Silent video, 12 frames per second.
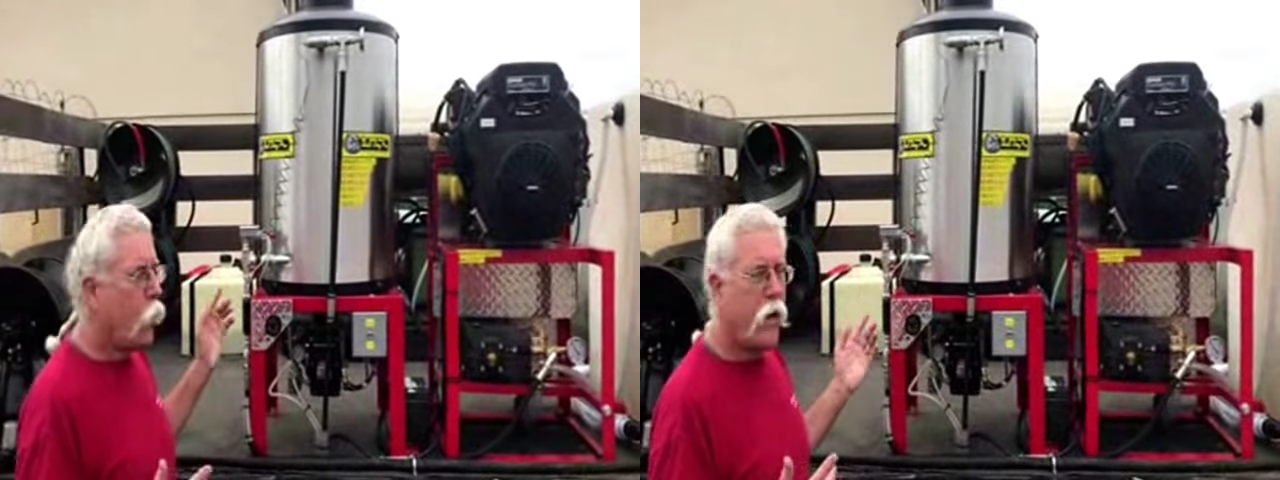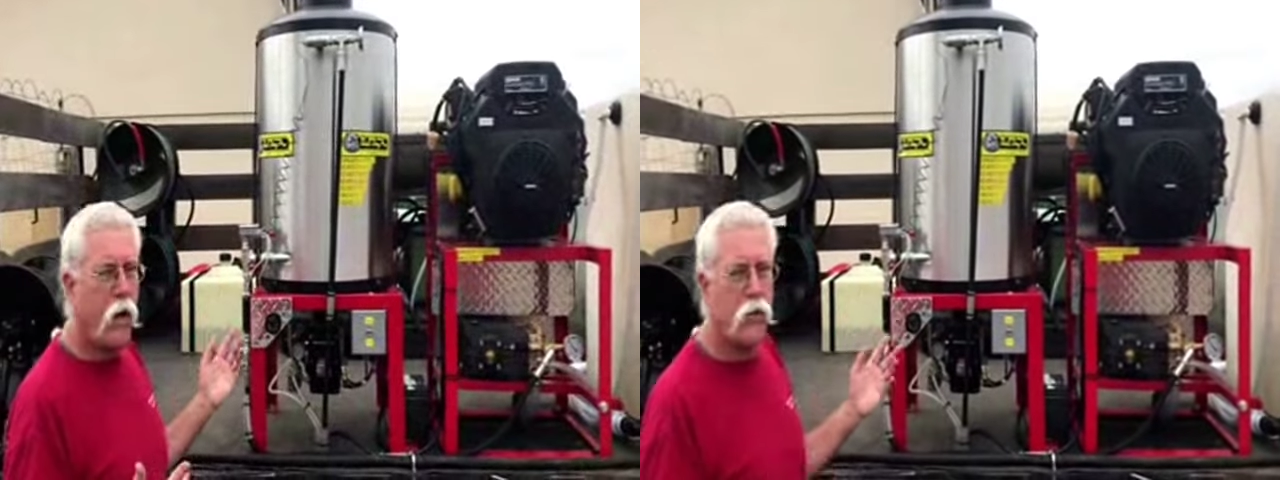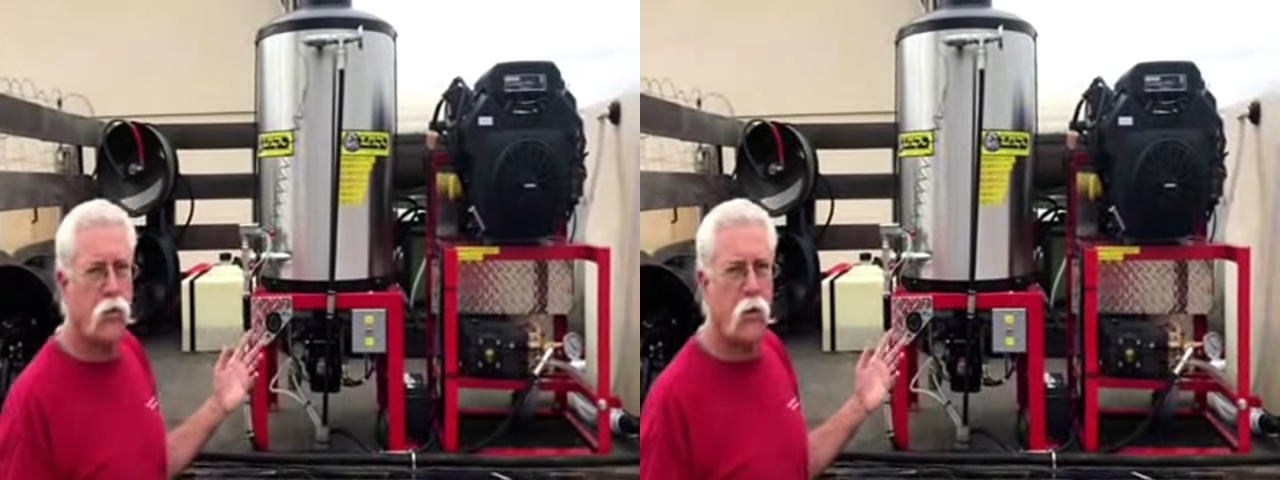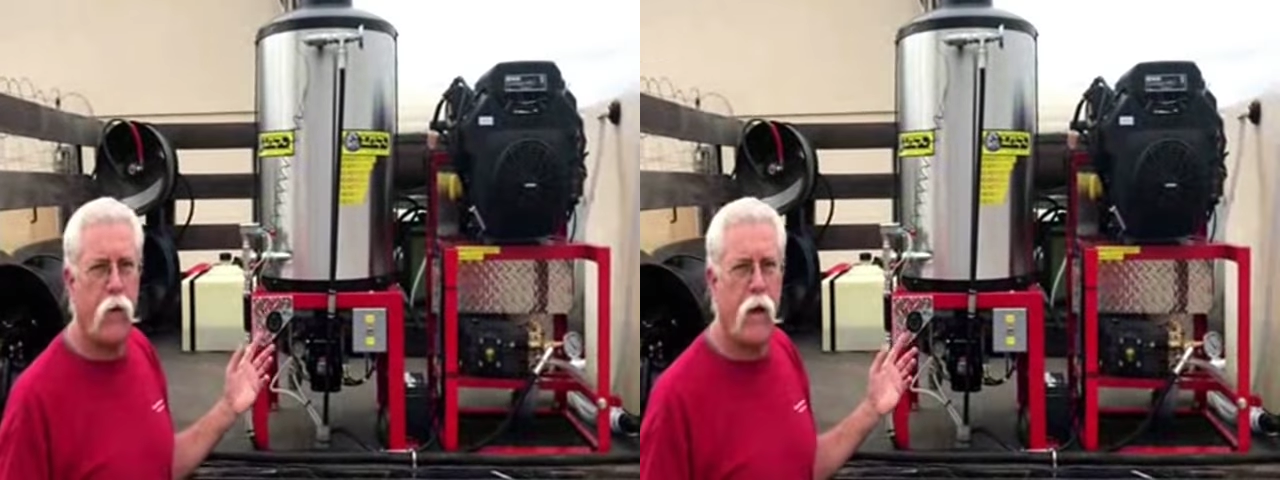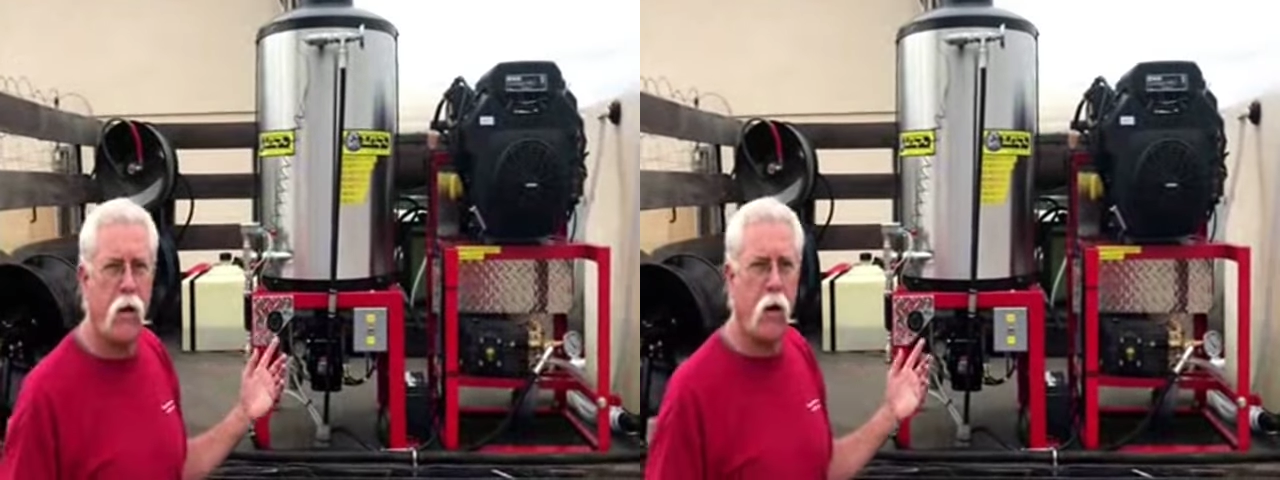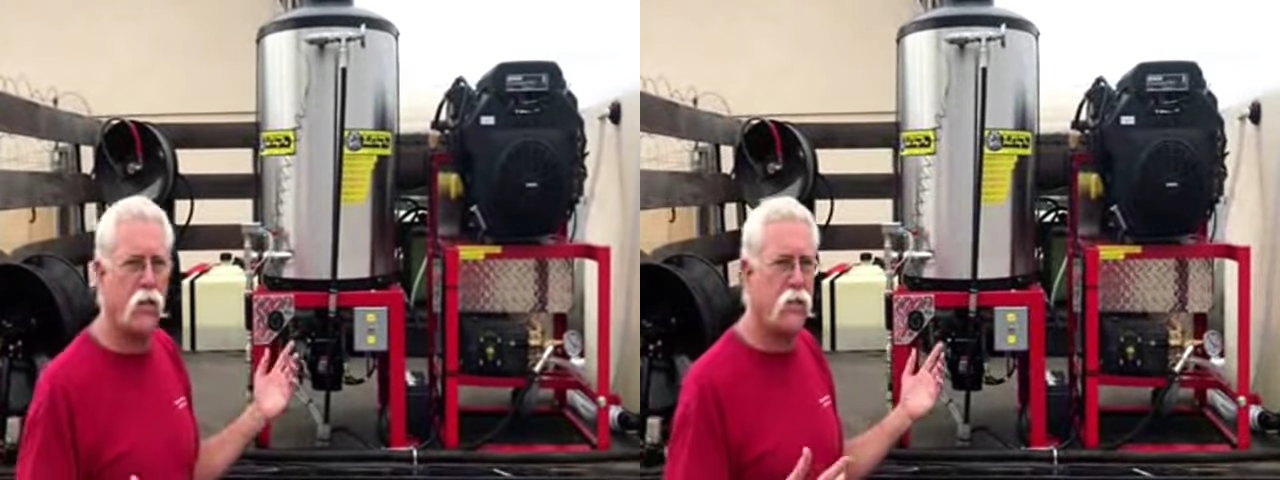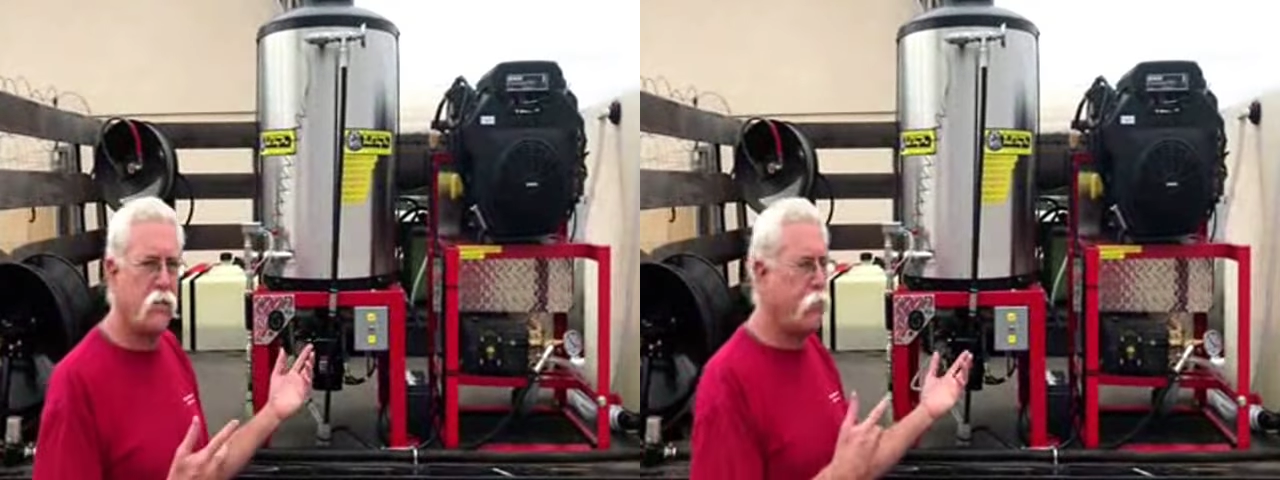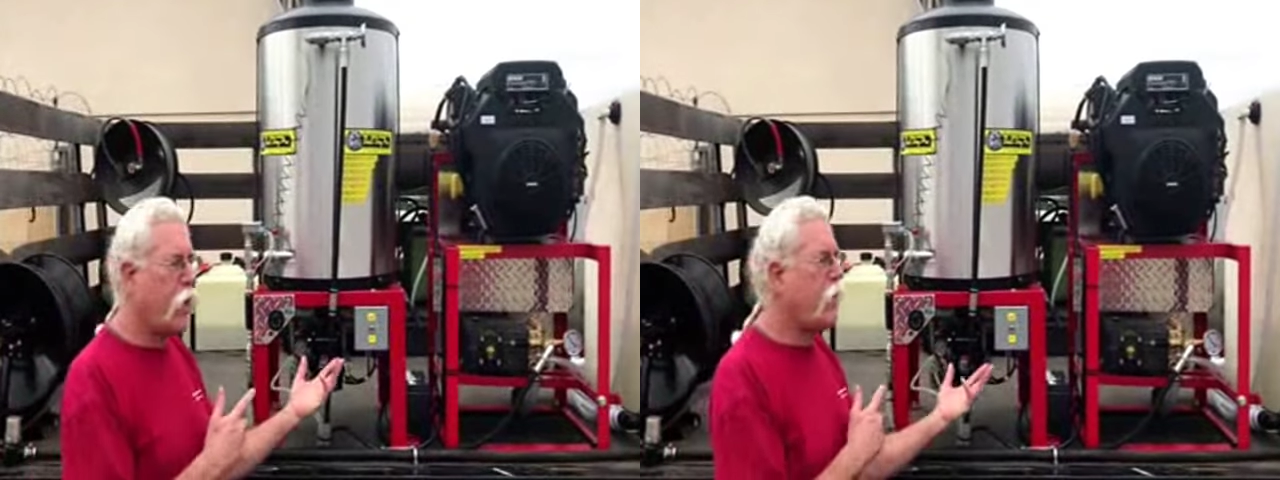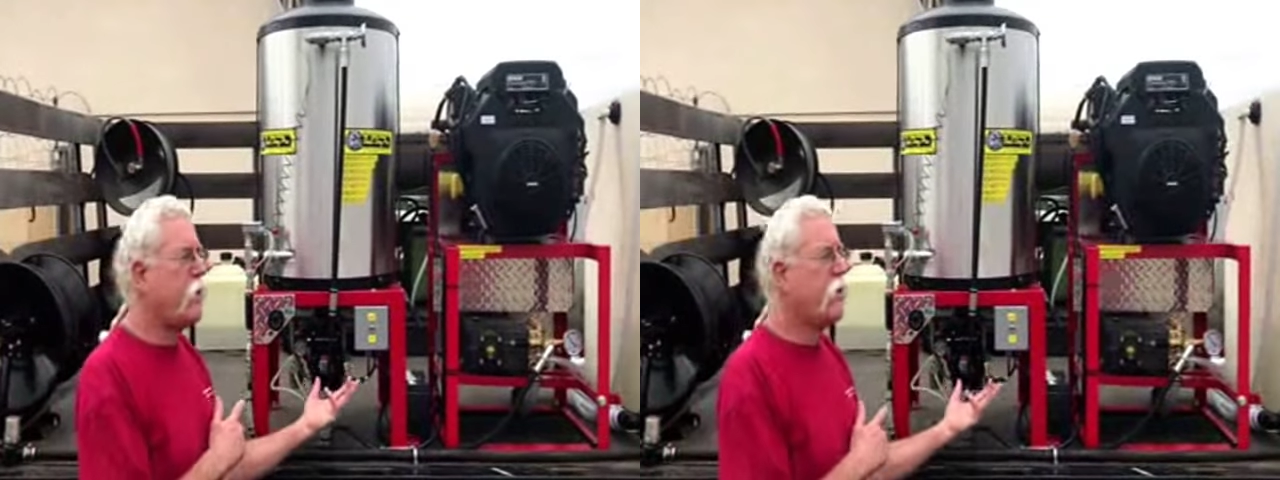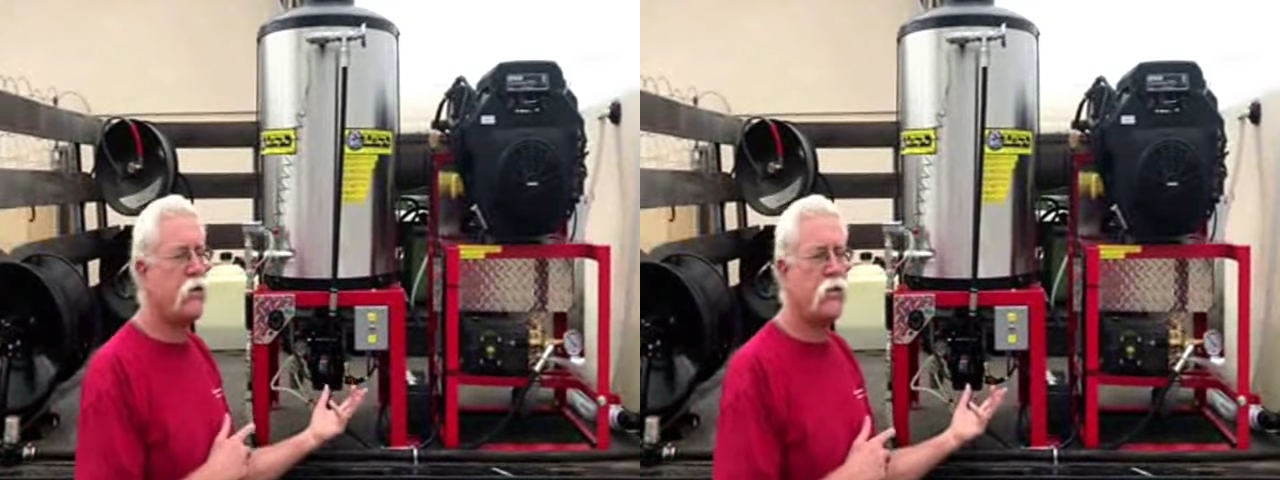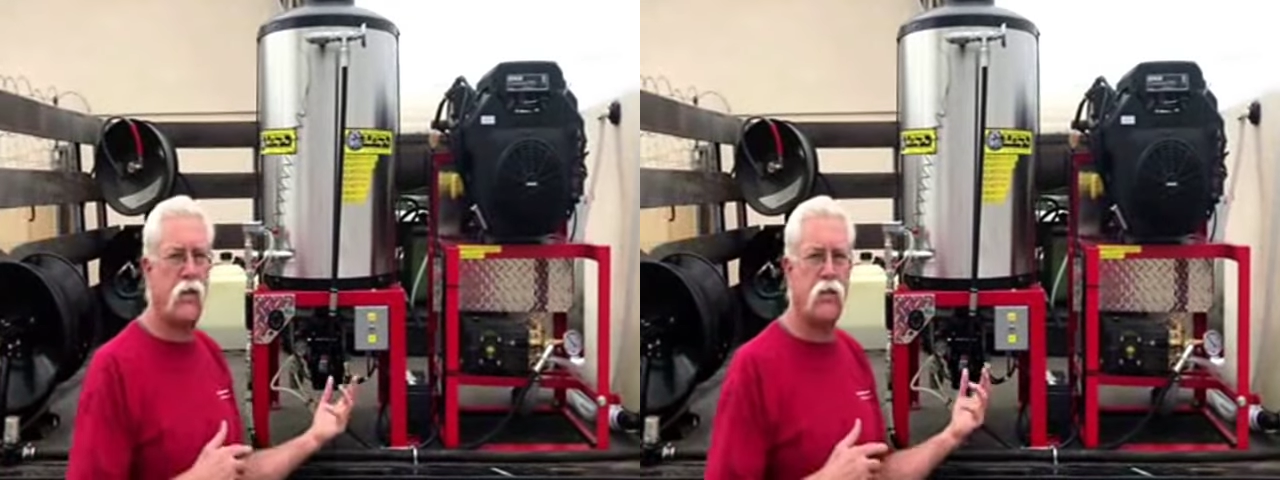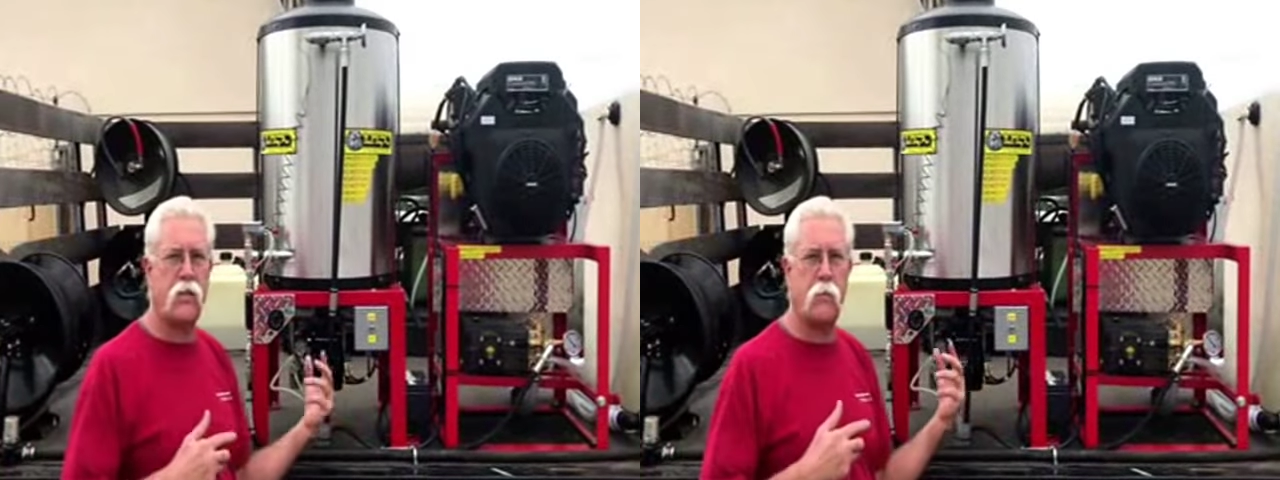We also make our, our heater
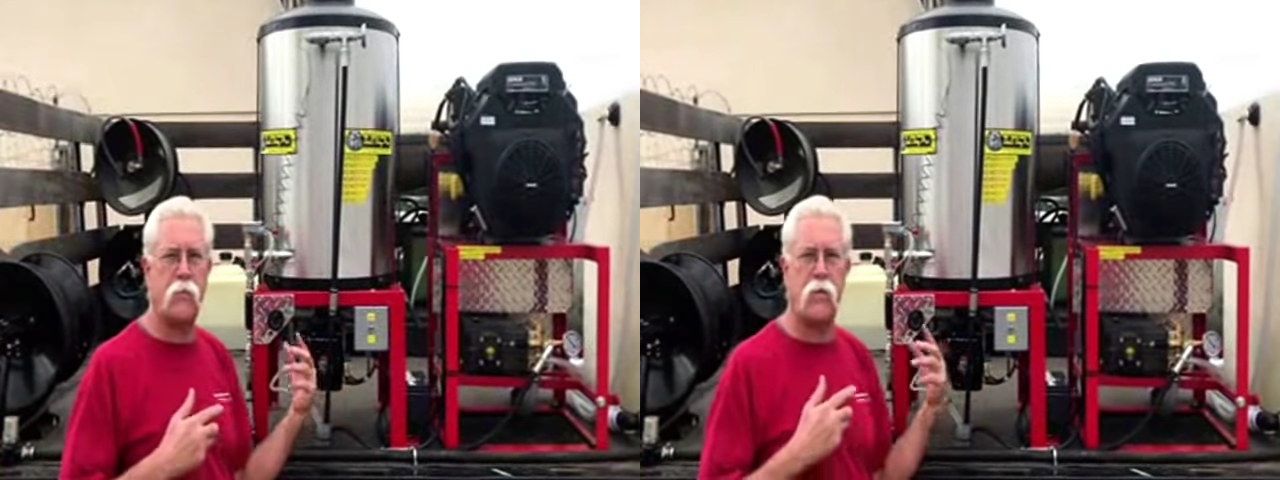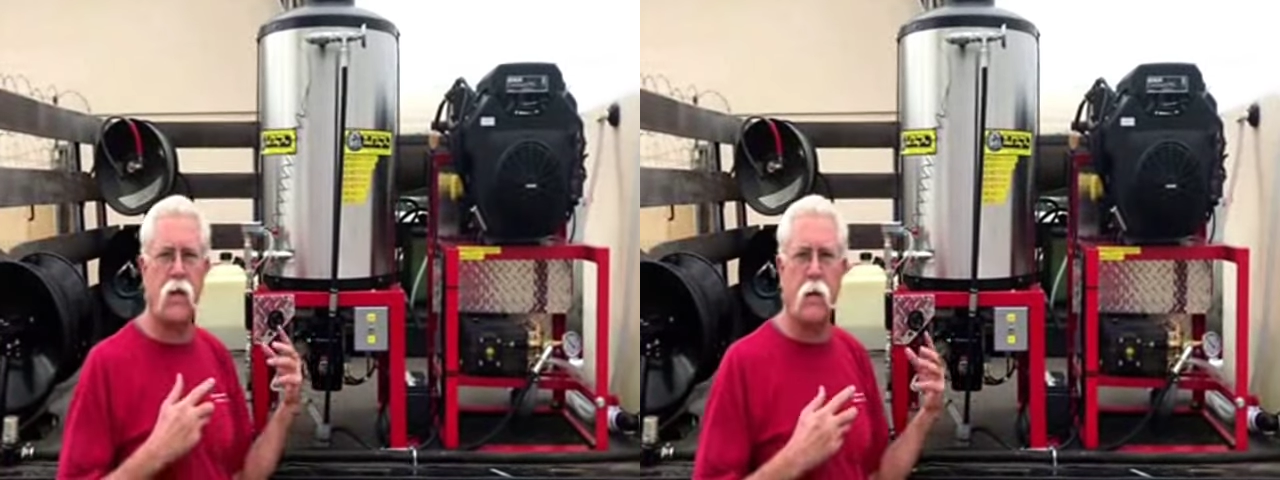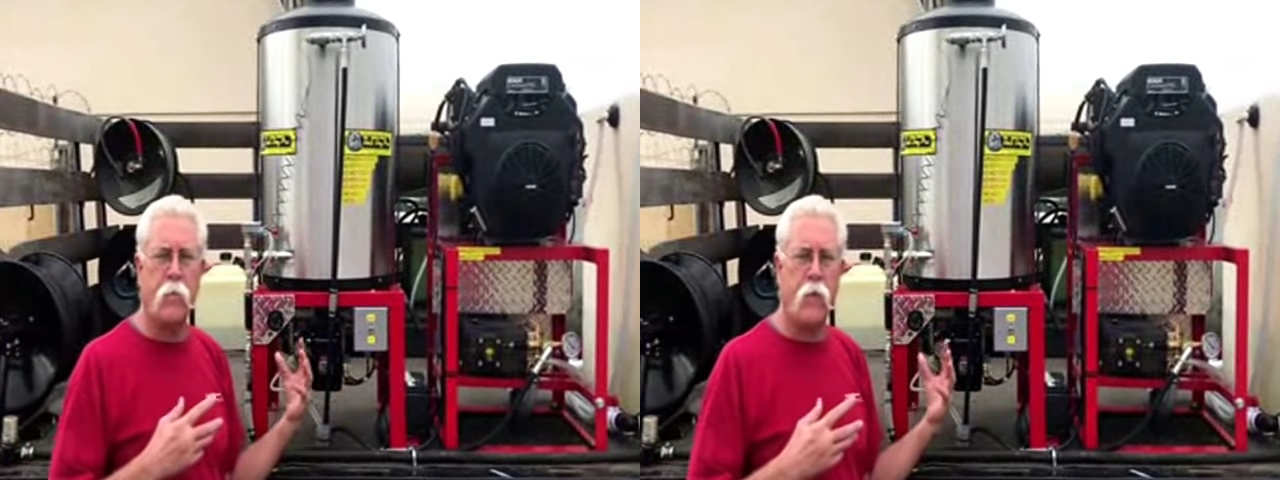systems